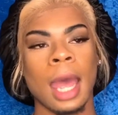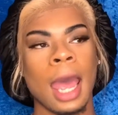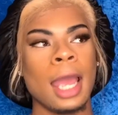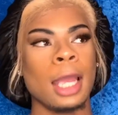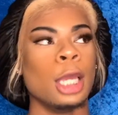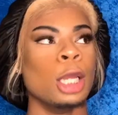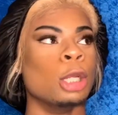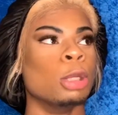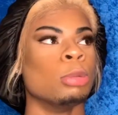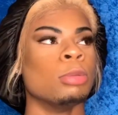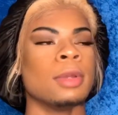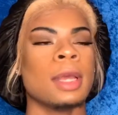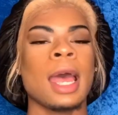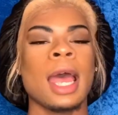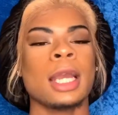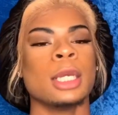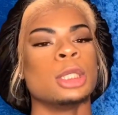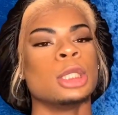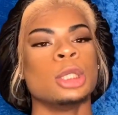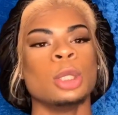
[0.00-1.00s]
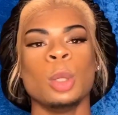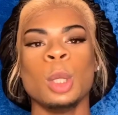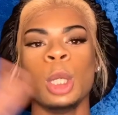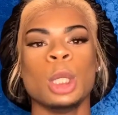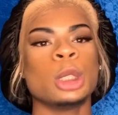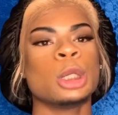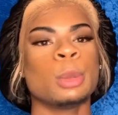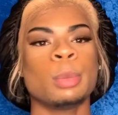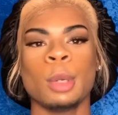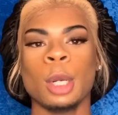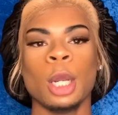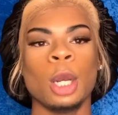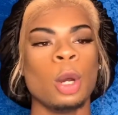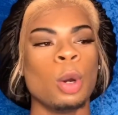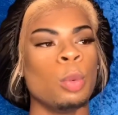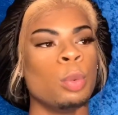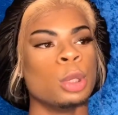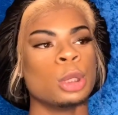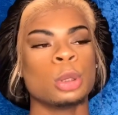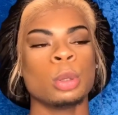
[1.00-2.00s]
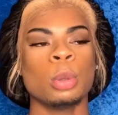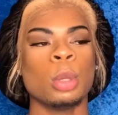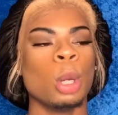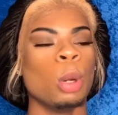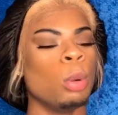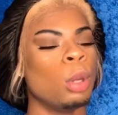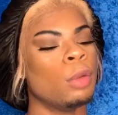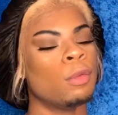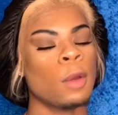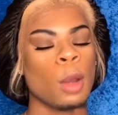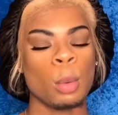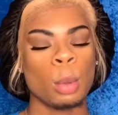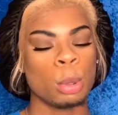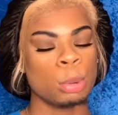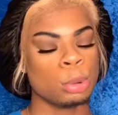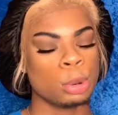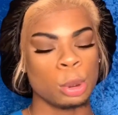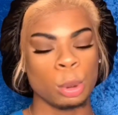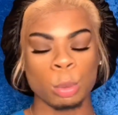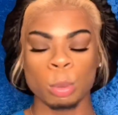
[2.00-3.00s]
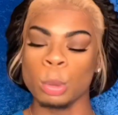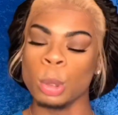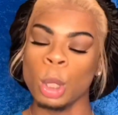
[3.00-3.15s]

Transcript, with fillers: I can I can still hit a soprano whistle note if I want to.